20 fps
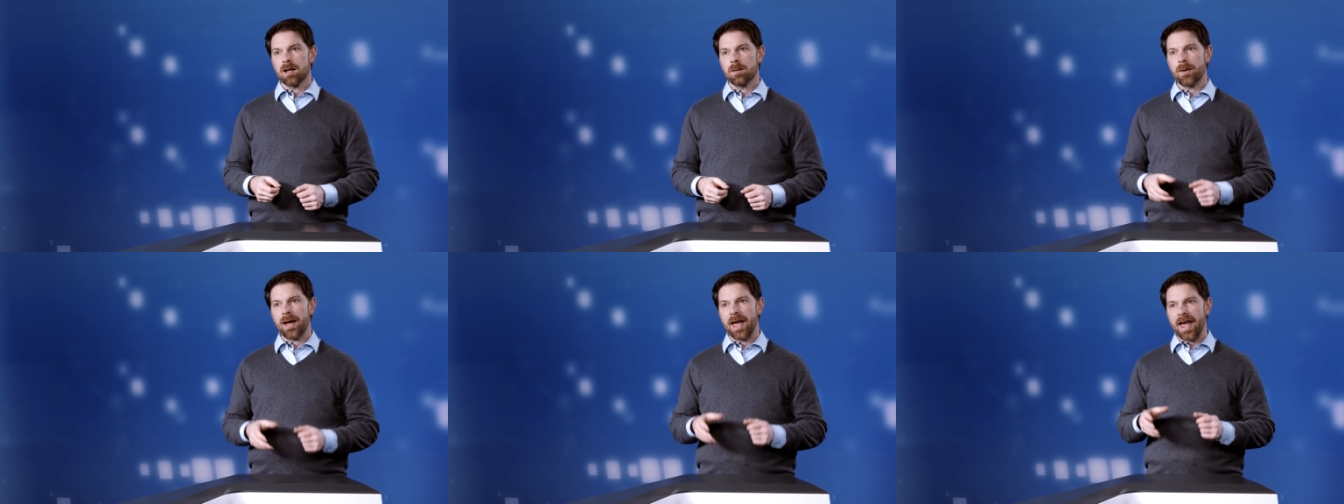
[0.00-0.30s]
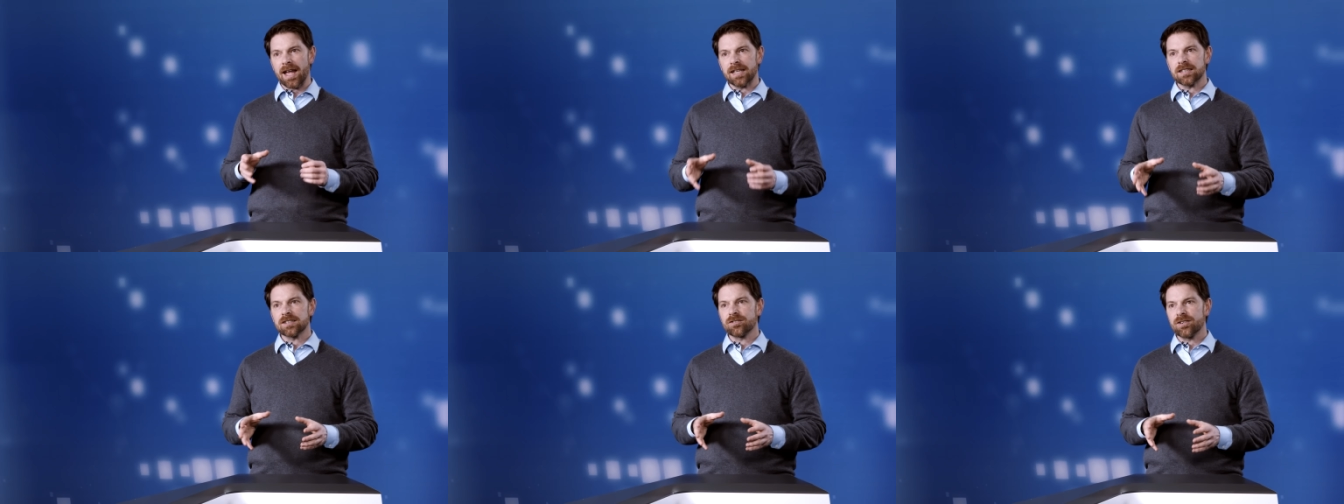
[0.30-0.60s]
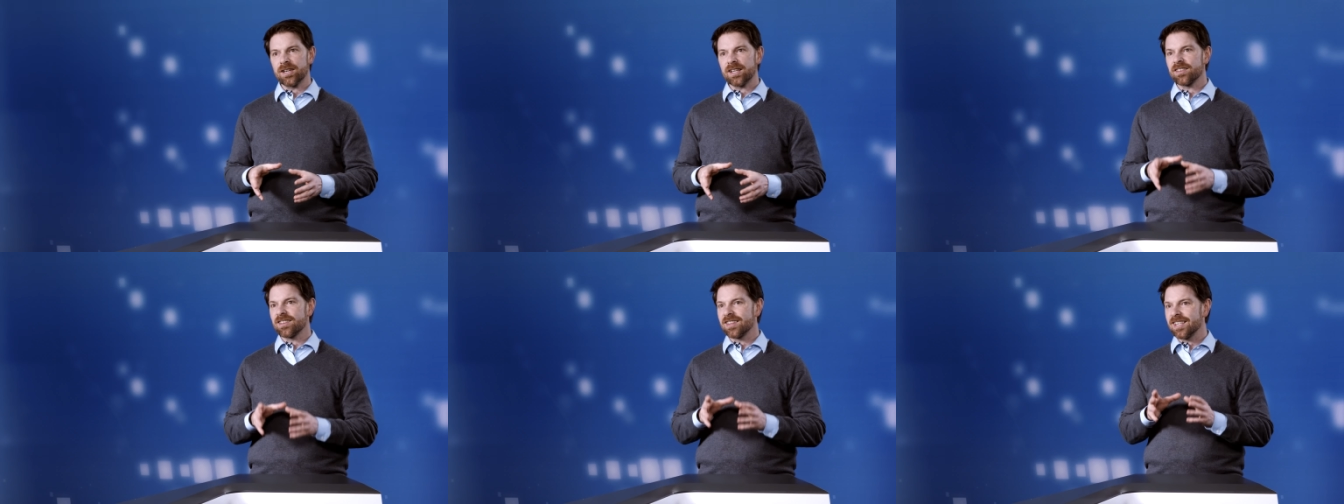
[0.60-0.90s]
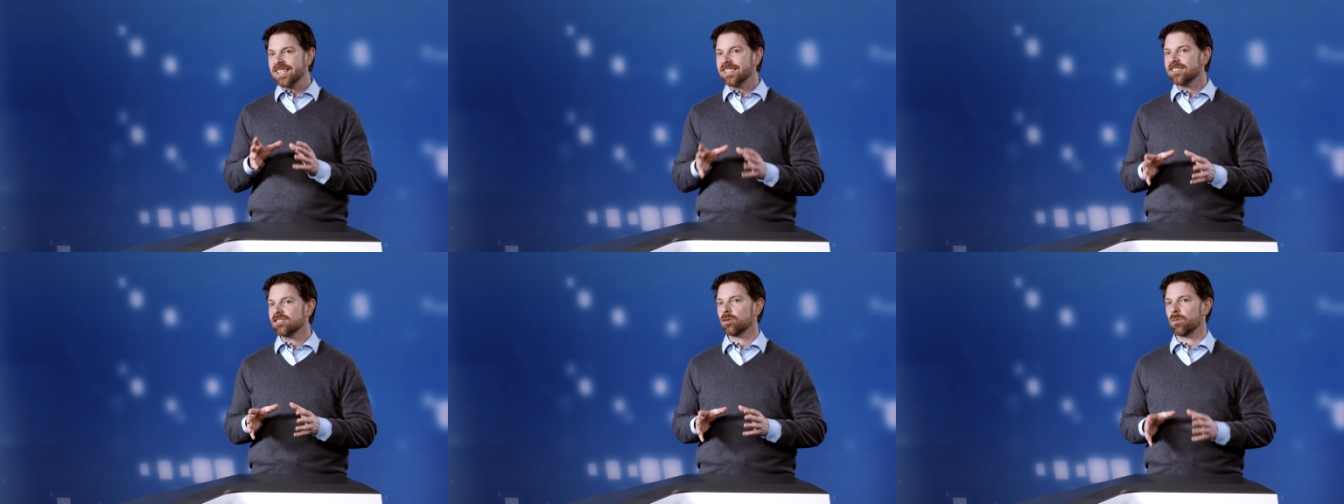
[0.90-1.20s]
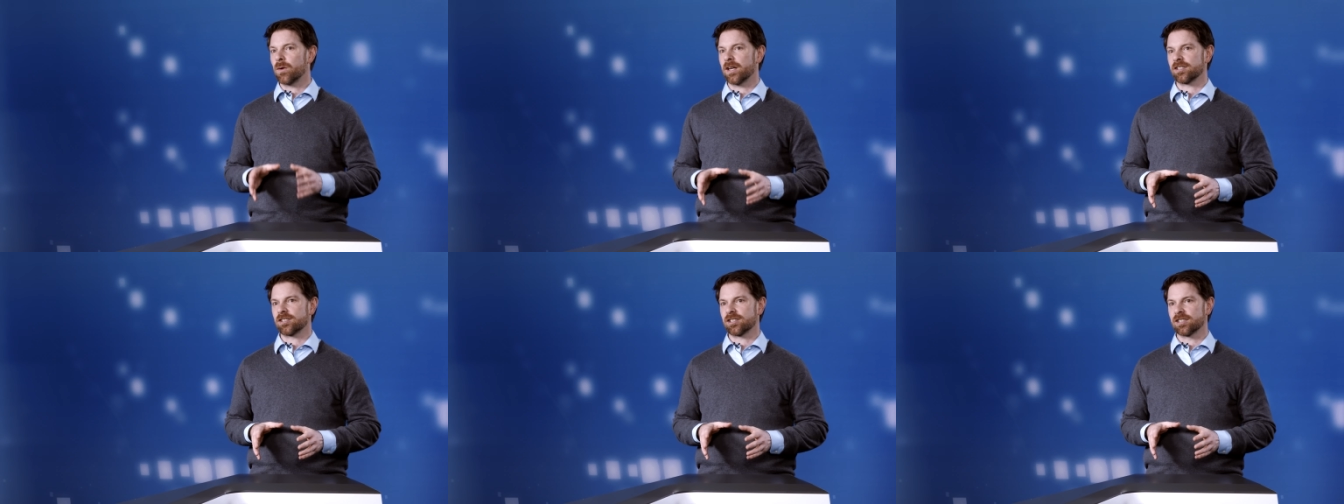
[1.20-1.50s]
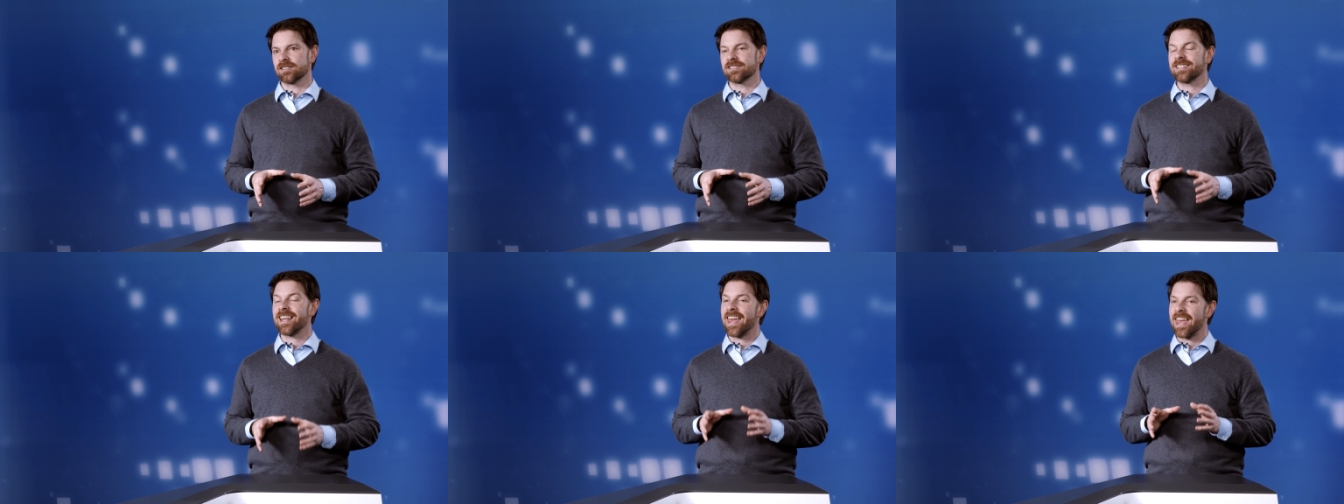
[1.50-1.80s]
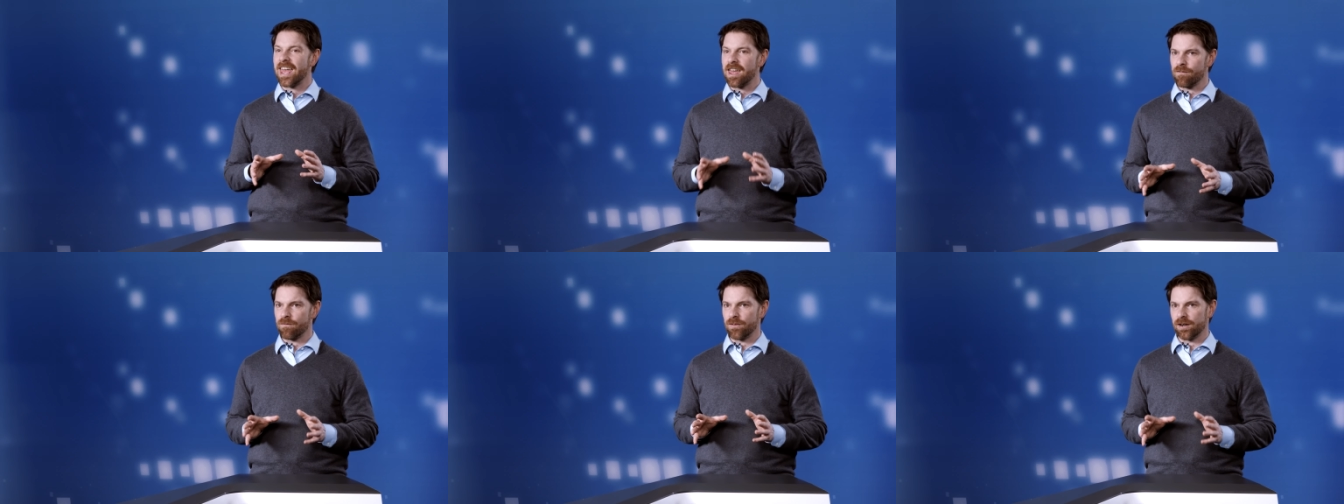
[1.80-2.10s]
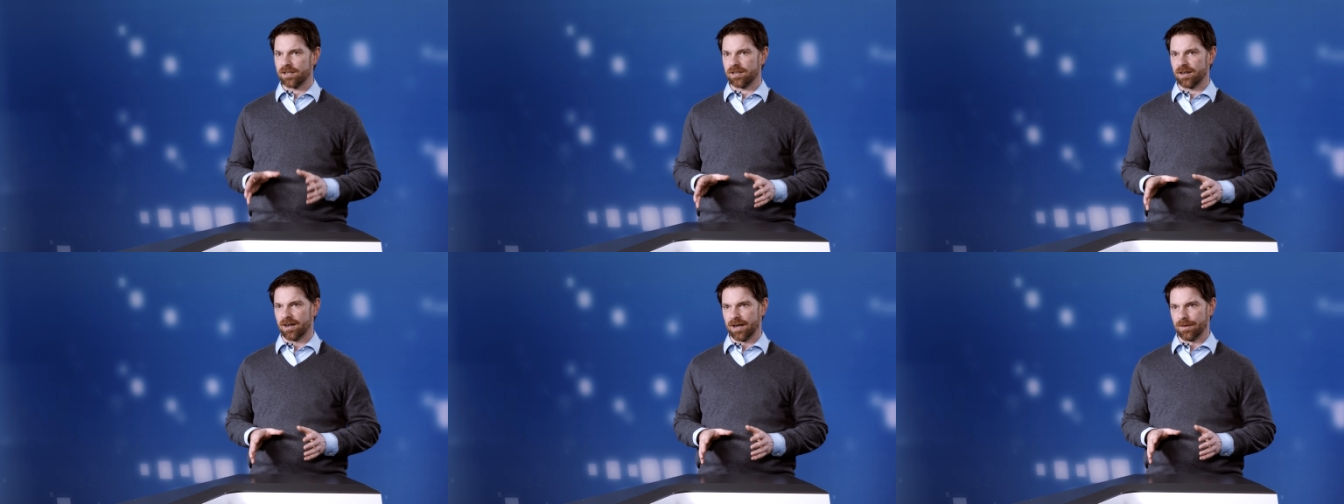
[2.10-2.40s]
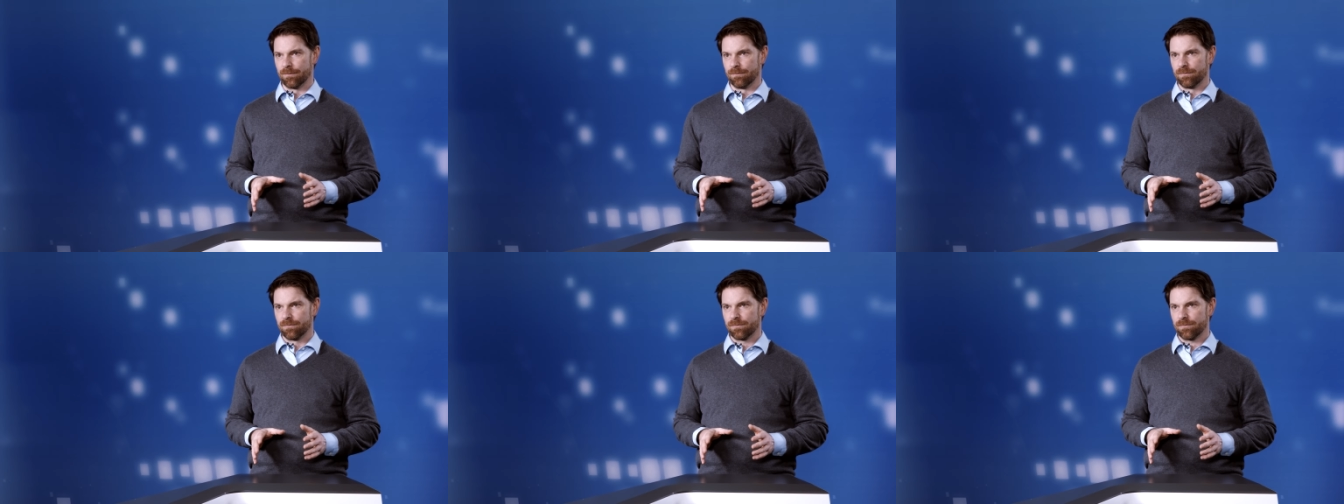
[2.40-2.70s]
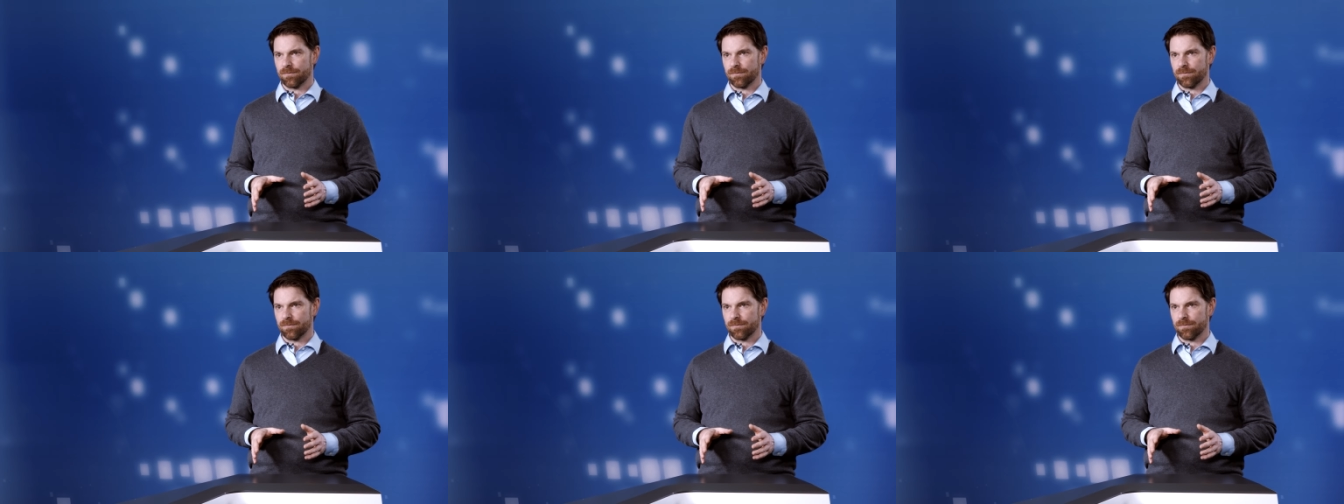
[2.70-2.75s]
By answering these questions every time